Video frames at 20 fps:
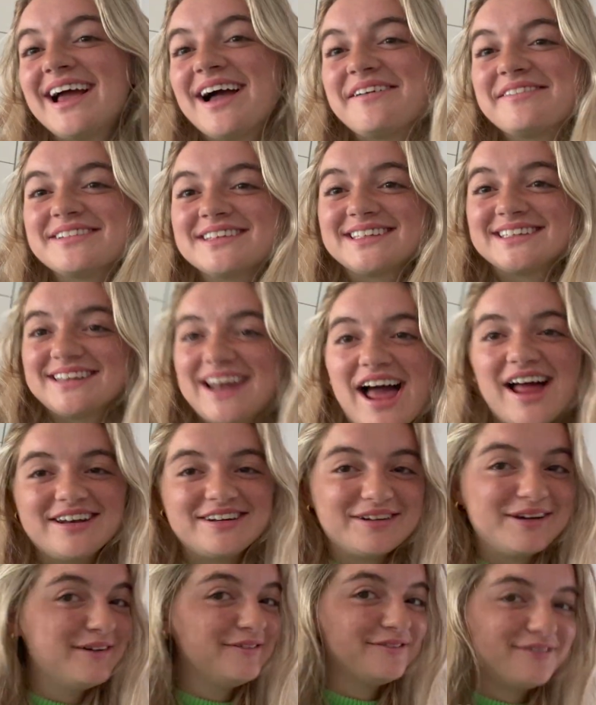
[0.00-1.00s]
I was not
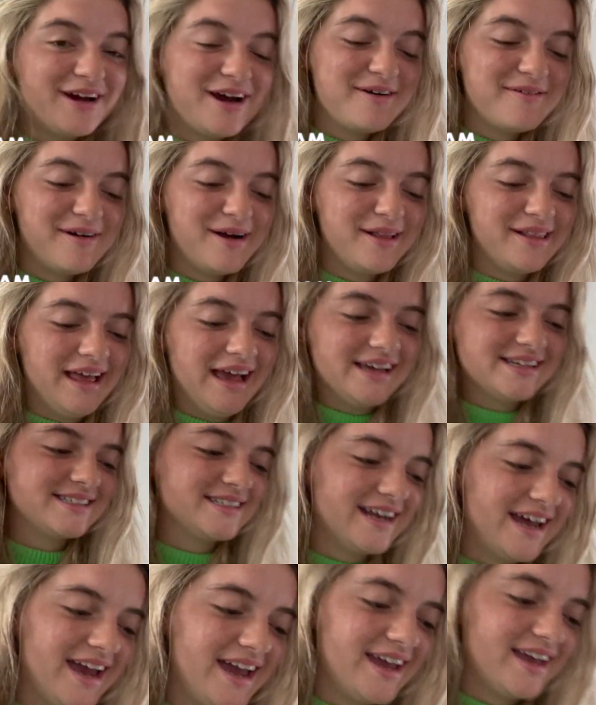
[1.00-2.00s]
doing very well last
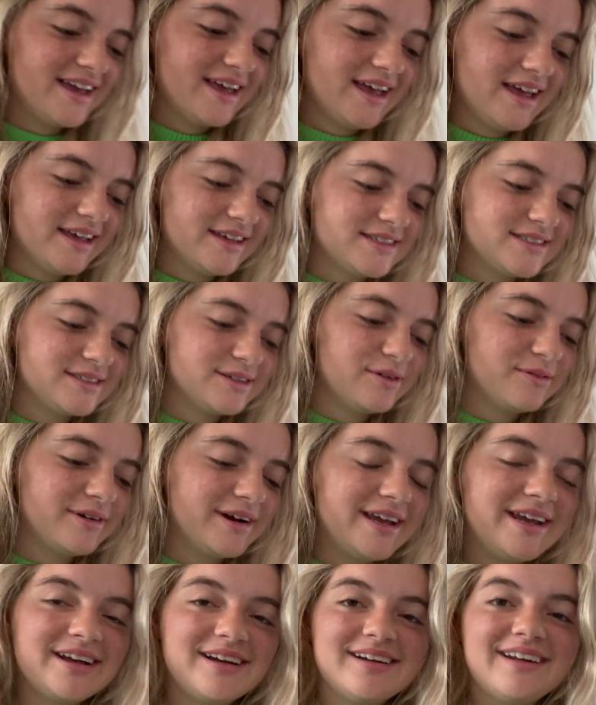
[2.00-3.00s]
night. So we're
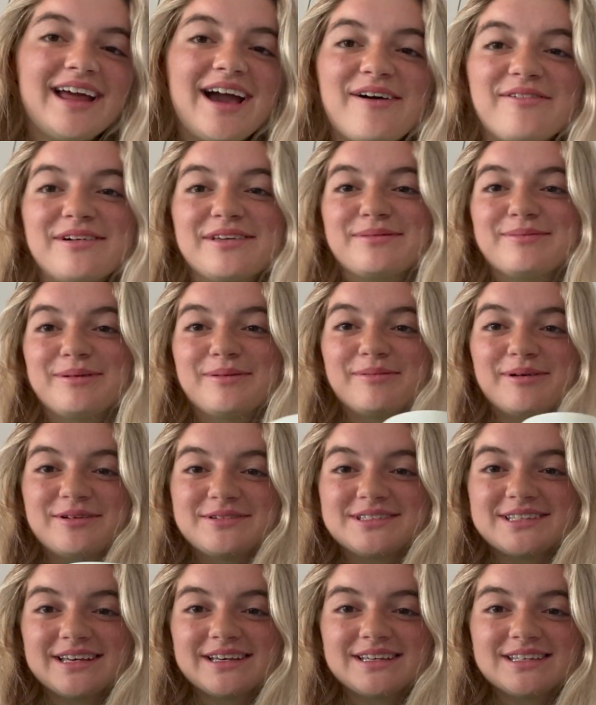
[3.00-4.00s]
here now with
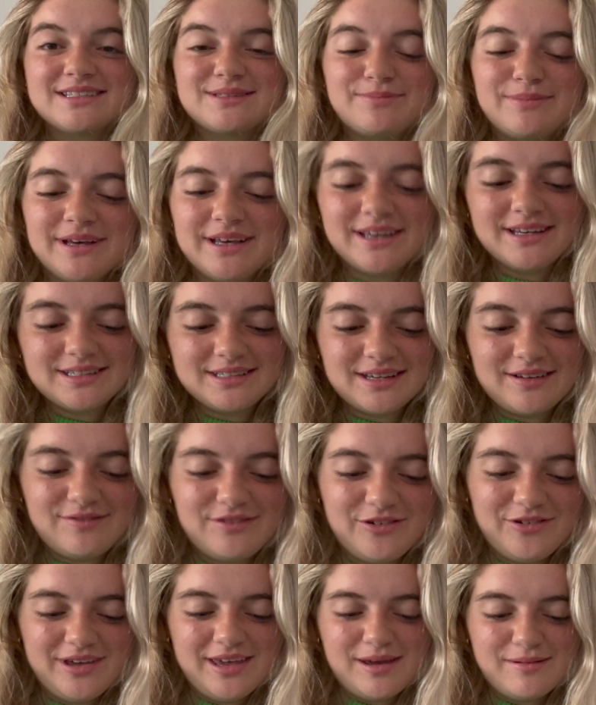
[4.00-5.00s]
mimosas, because if
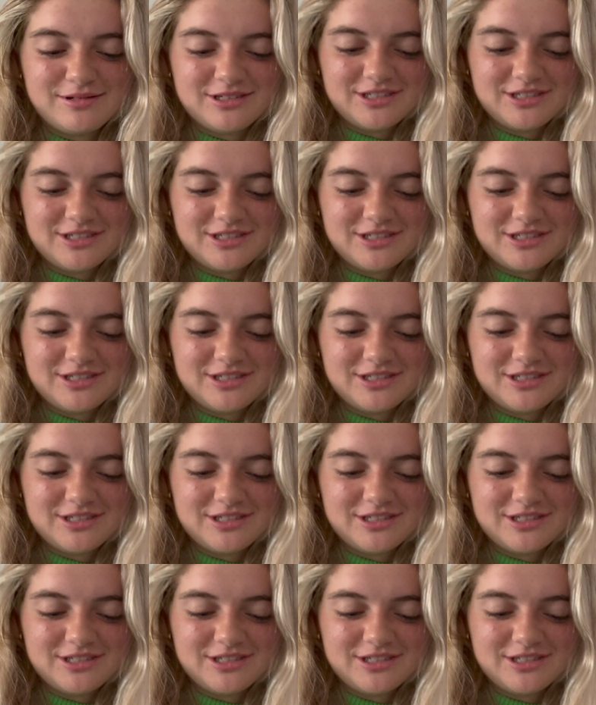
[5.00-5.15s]
you keep